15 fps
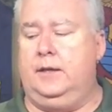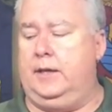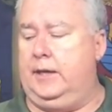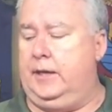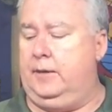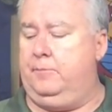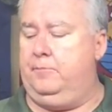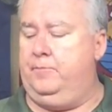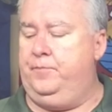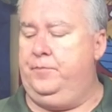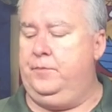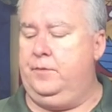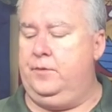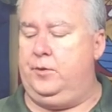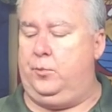
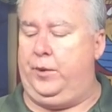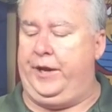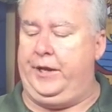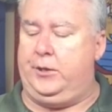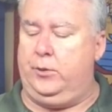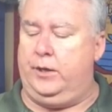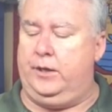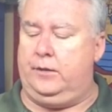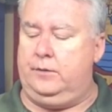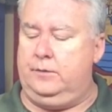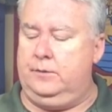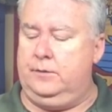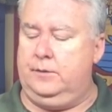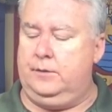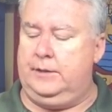The recoil
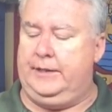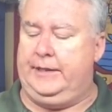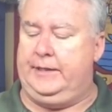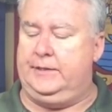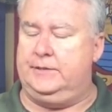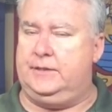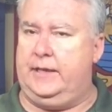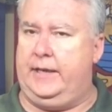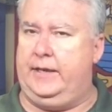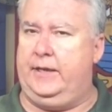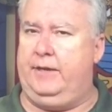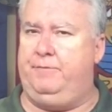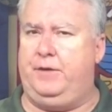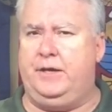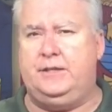is it's